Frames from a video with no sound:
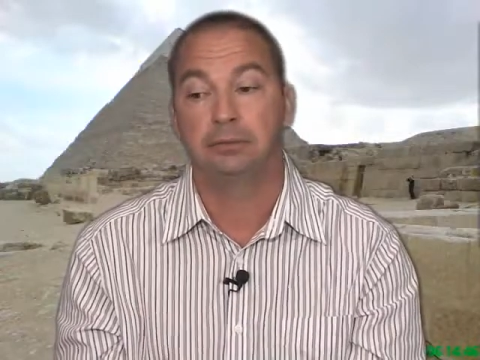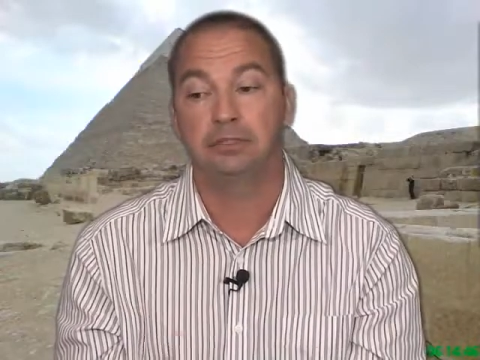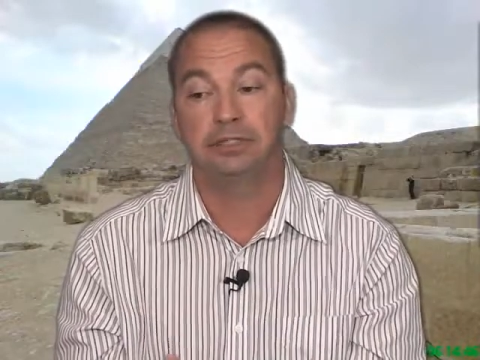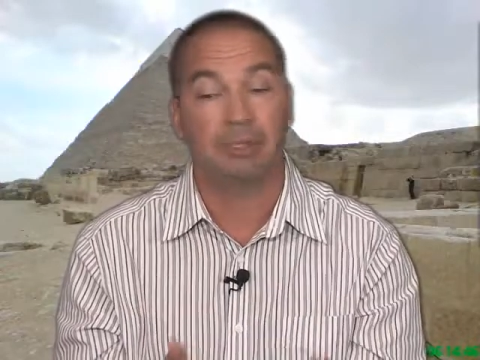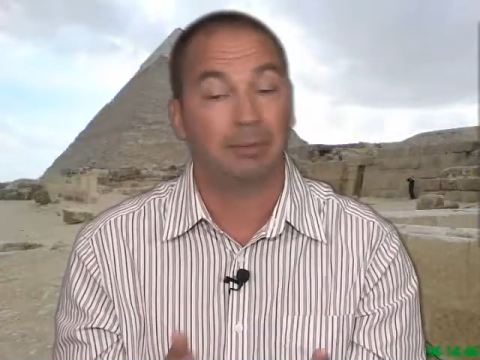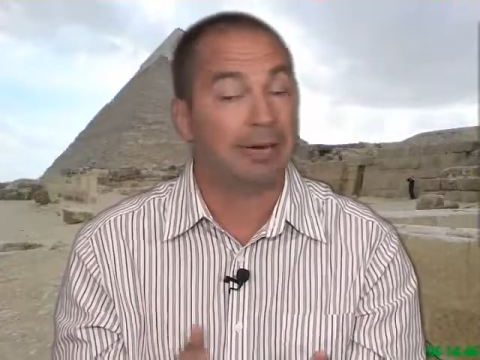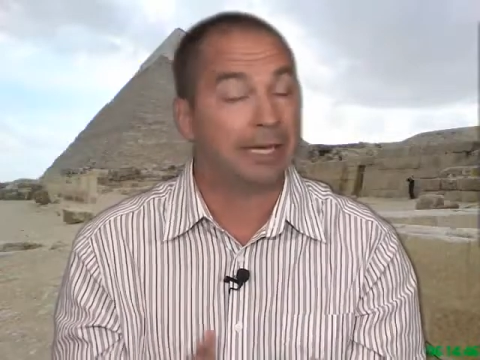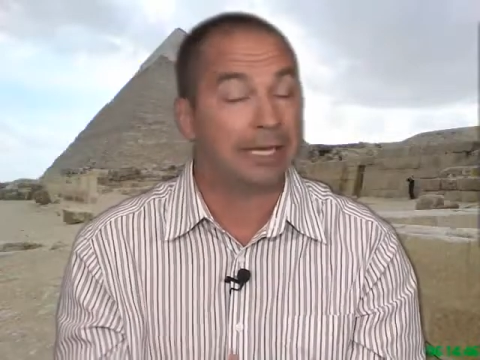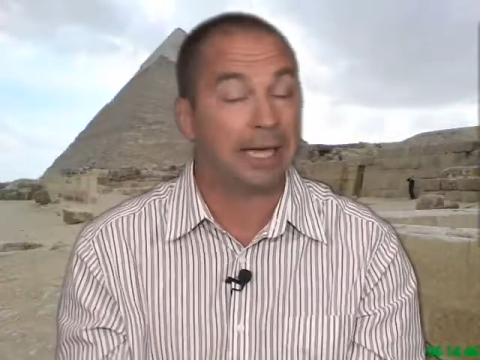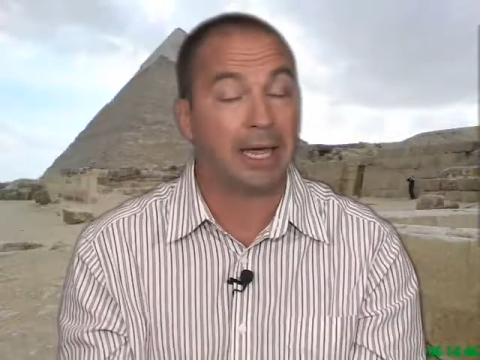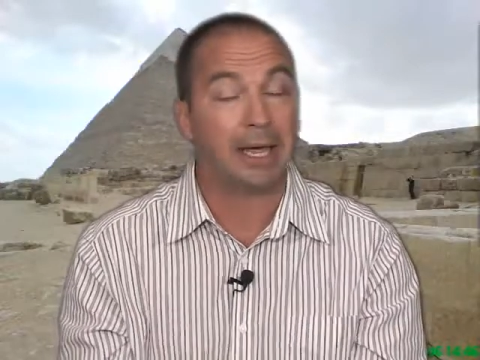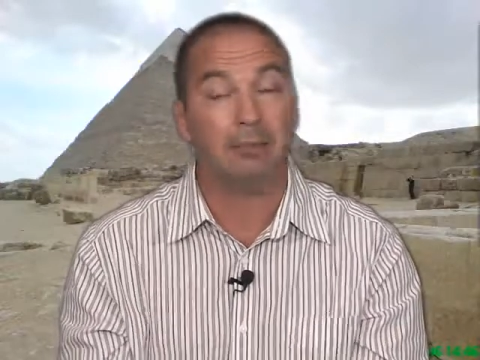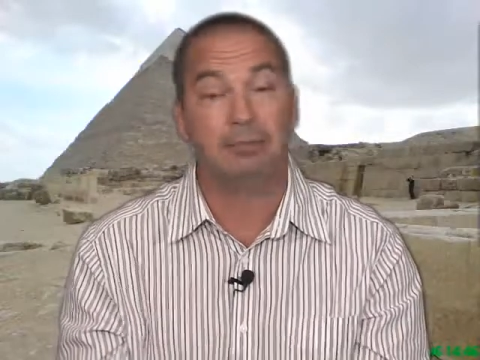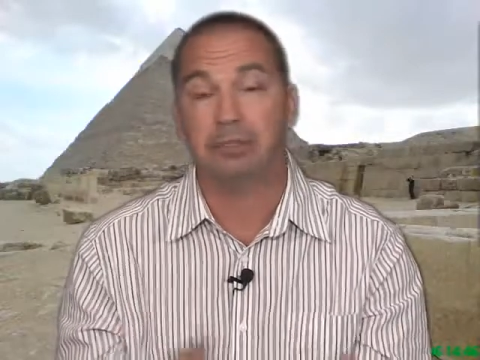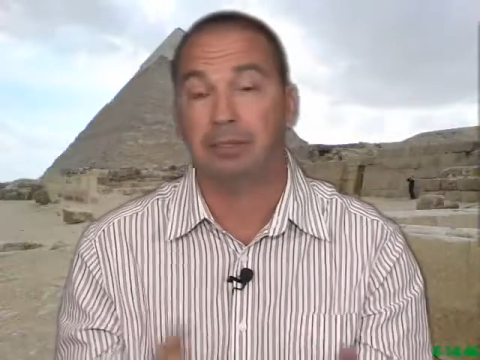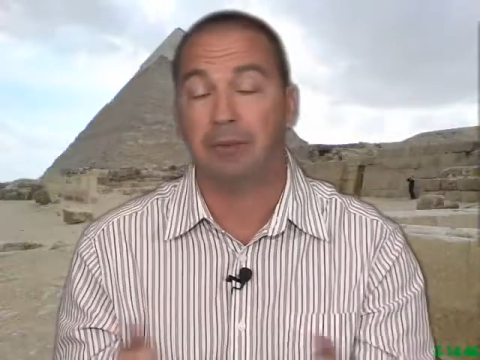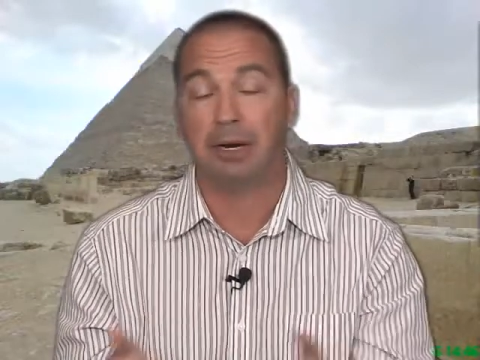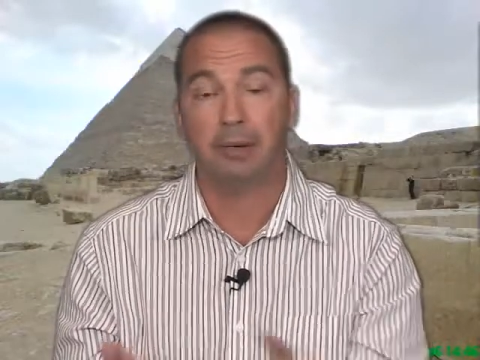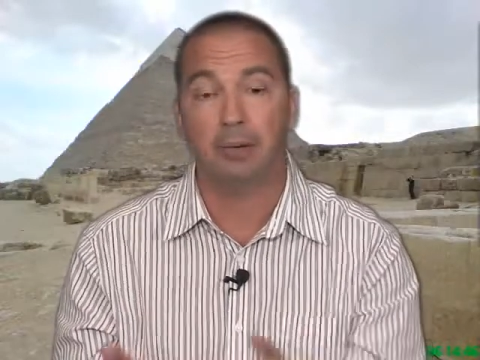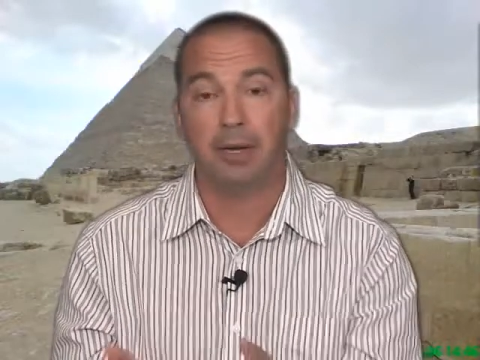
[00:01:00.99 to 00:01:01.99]
somebody came,
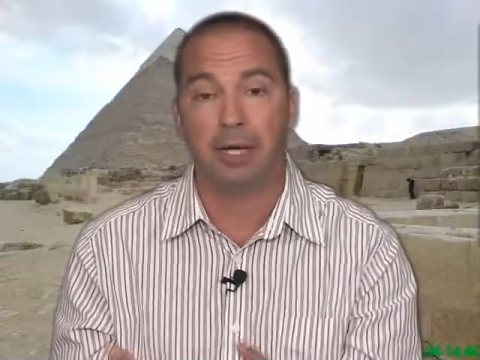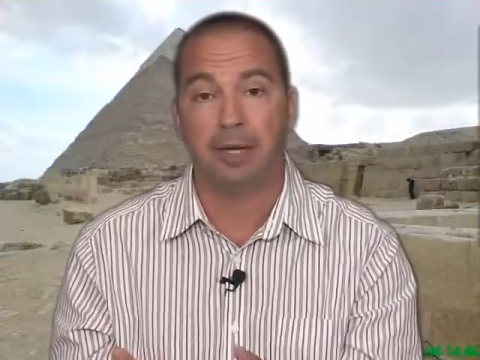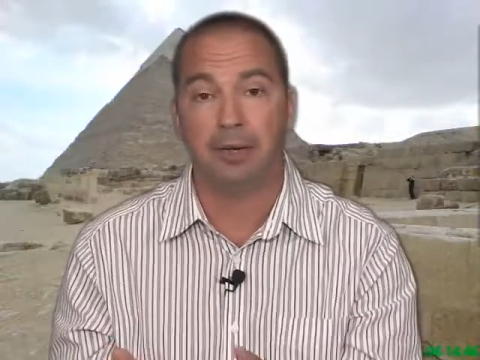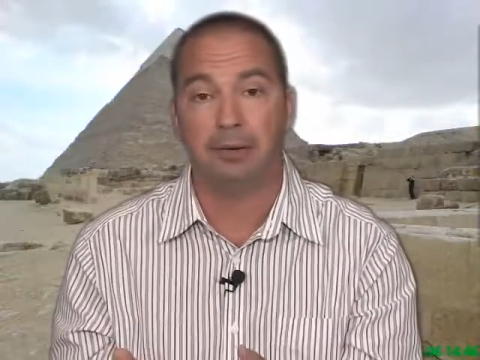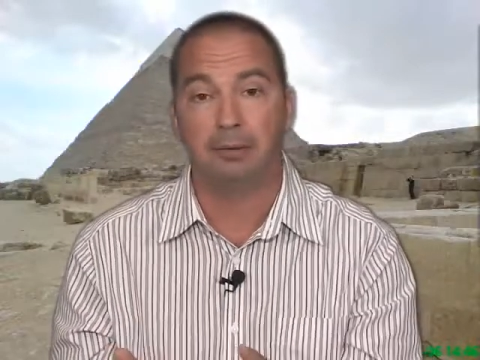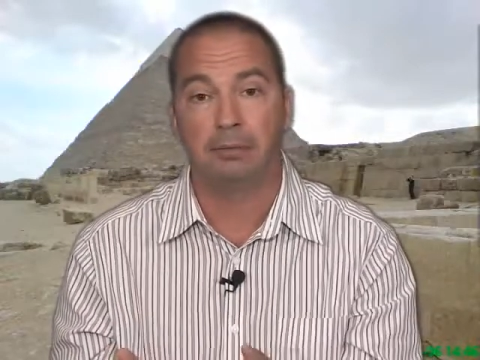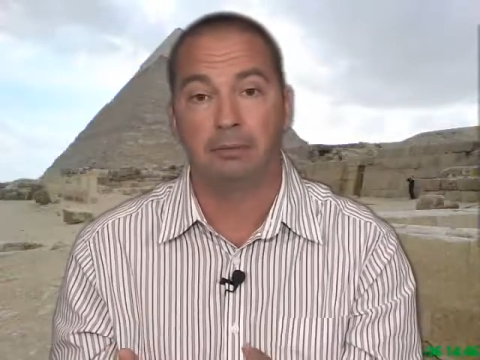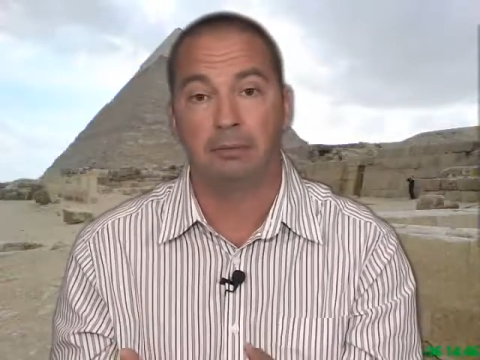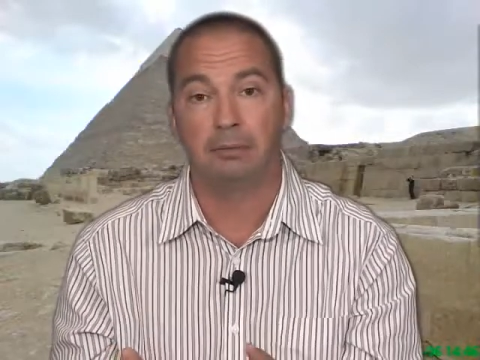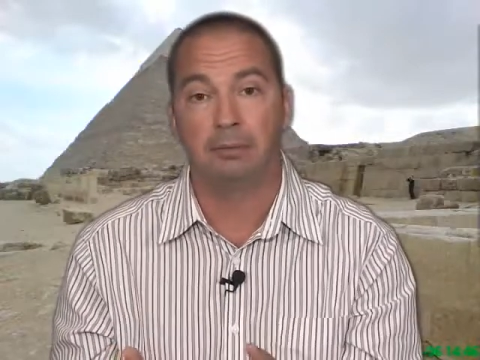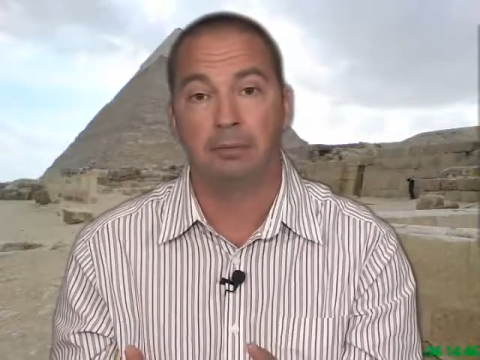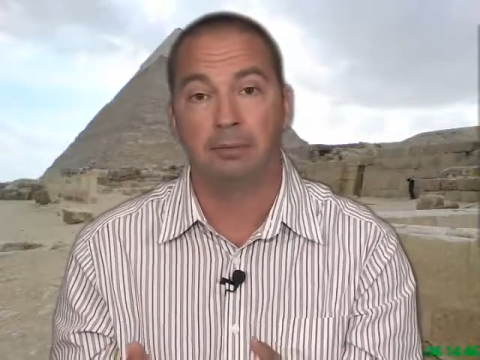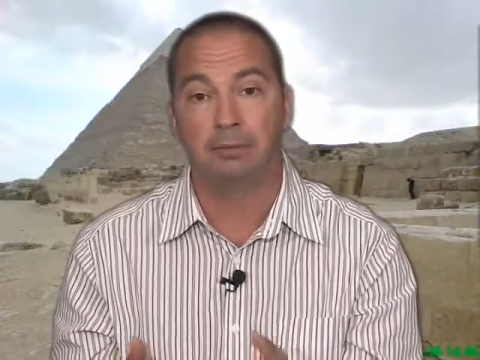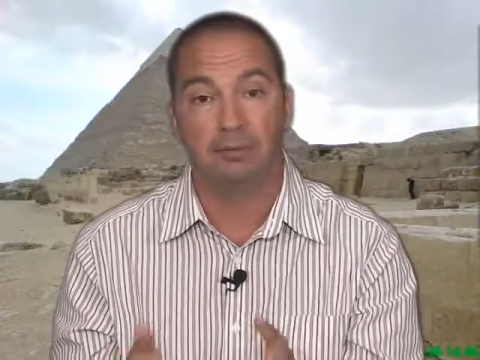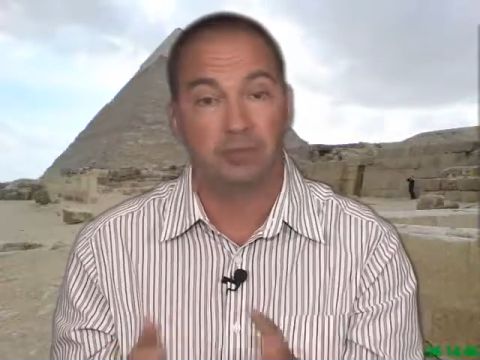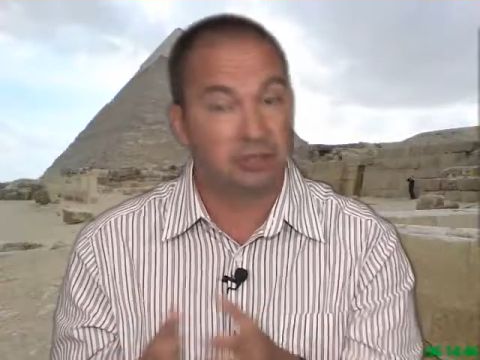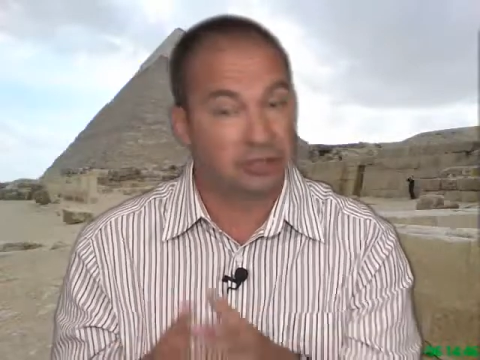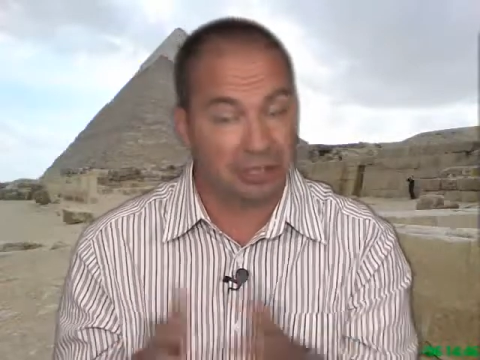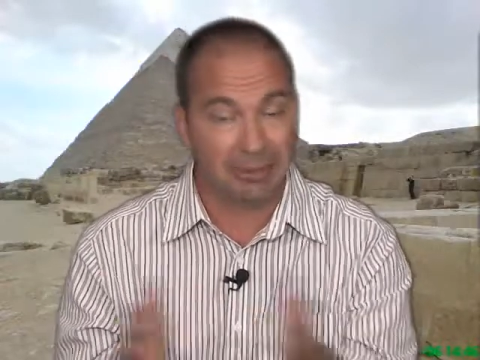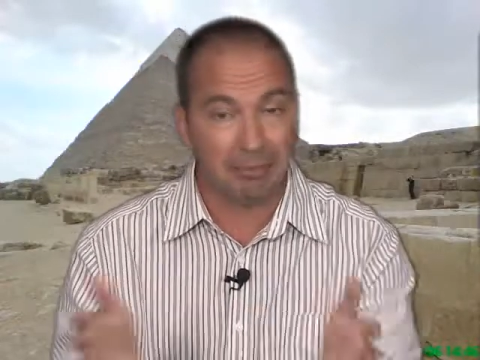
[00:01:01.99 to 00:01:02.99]
somebody went.
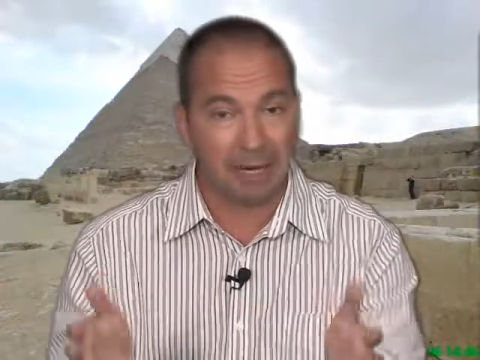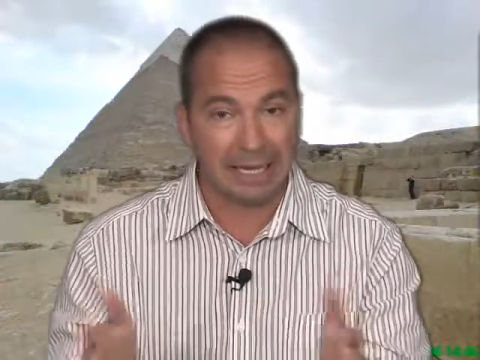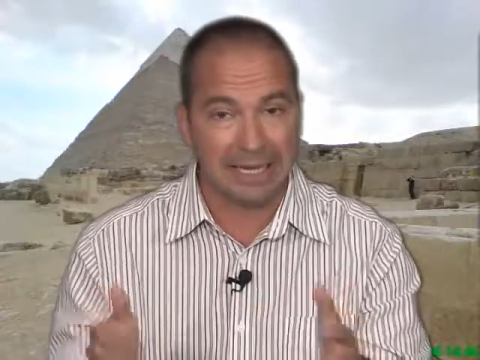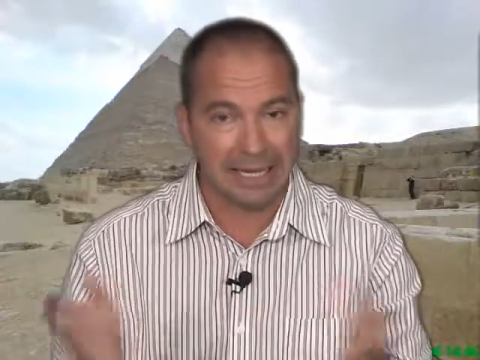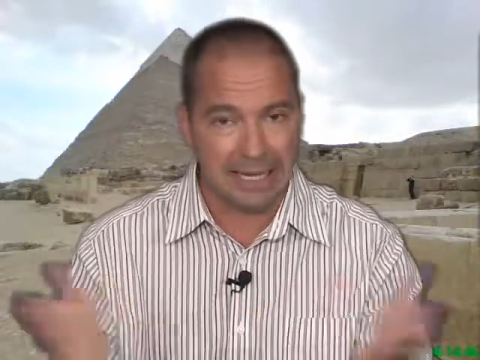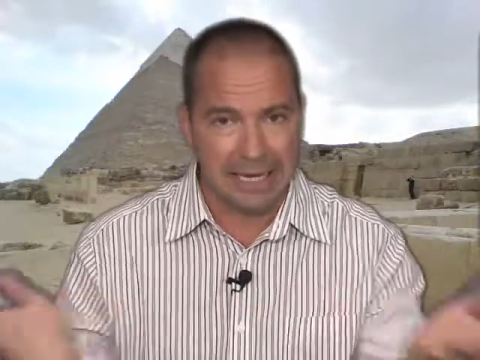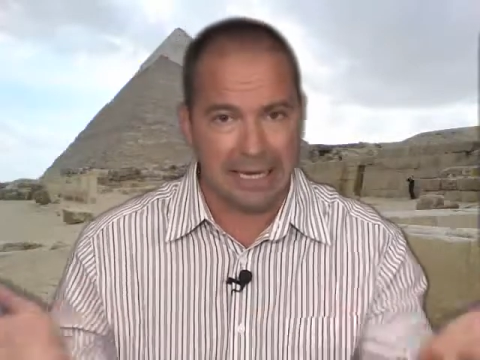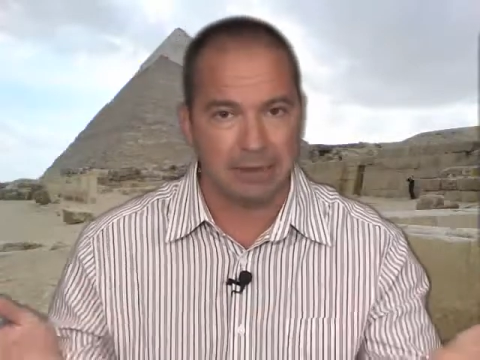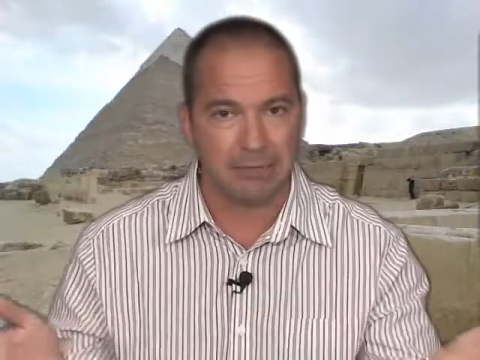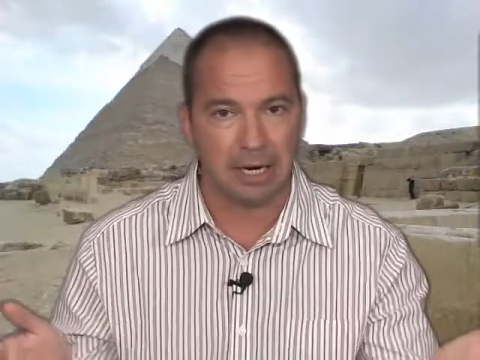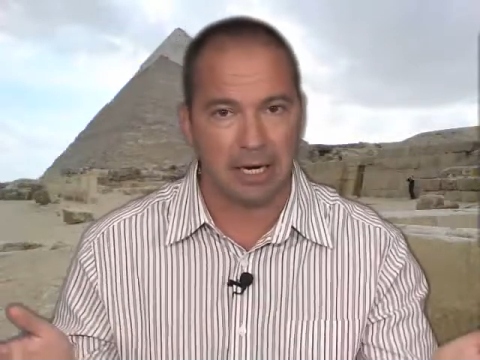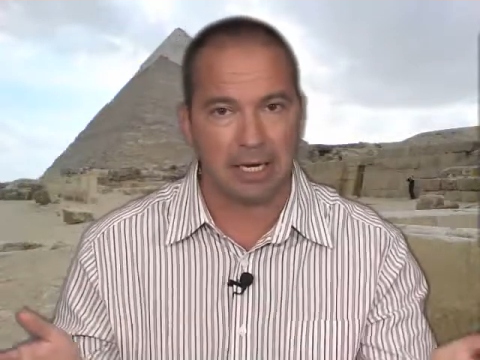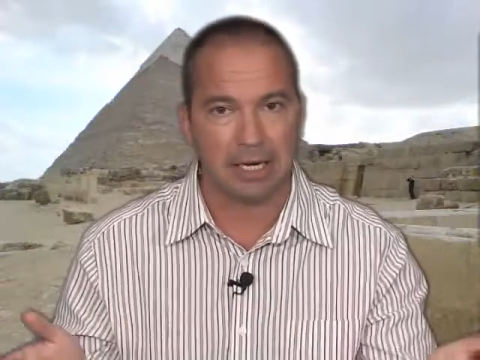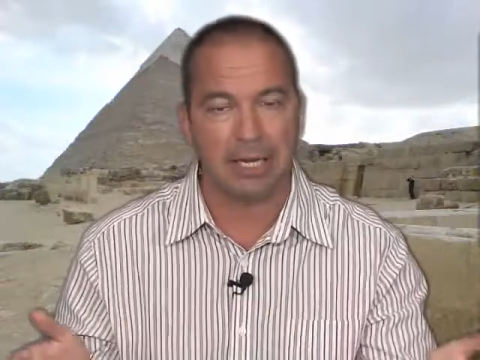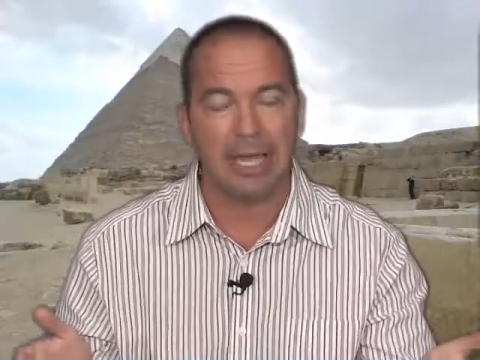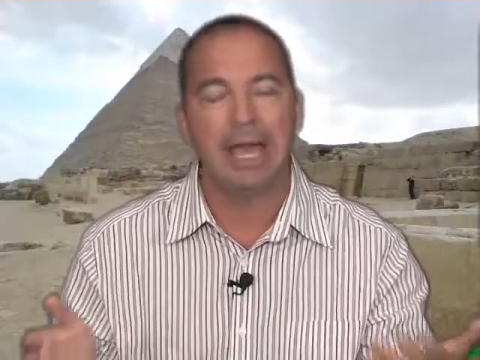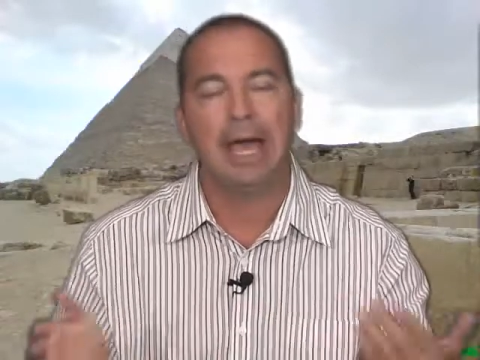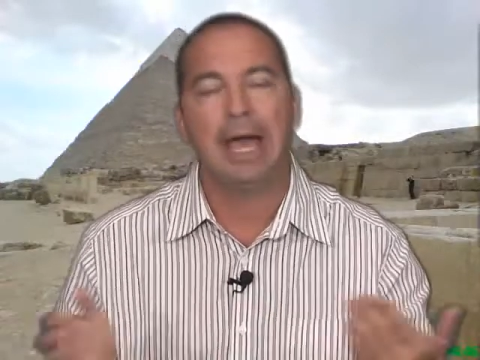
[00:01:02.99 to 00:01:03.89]
Somebody, anybody.